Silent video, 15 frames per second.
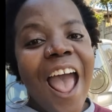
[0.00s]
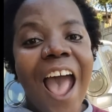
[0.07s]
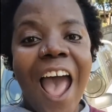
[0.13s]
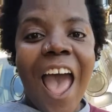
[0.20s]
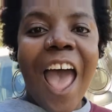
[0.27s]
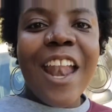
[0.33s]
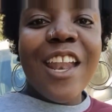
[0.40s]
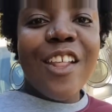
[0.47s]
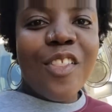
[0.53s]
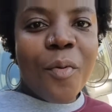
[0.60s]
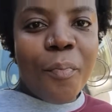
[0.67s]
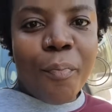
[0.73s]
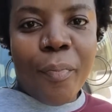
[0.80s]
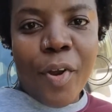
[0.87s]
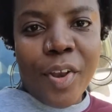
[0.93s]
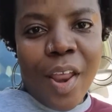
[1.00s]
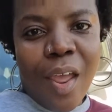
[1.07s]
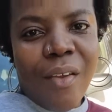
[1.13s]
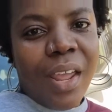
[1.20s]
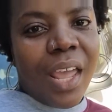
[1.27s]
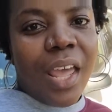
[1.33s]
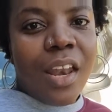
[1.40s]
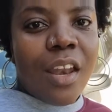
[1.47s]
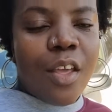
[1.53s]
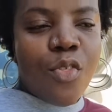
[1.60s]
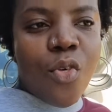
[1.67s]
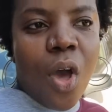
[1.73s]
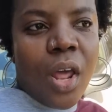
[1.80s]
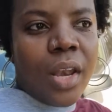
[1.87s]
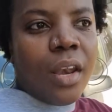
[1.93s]
and the birthday weekend
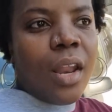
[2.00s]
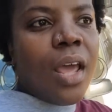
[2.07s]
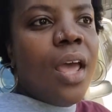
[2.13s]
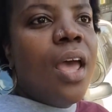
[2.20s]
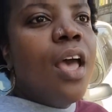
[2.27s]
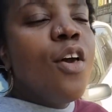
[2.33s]
is on.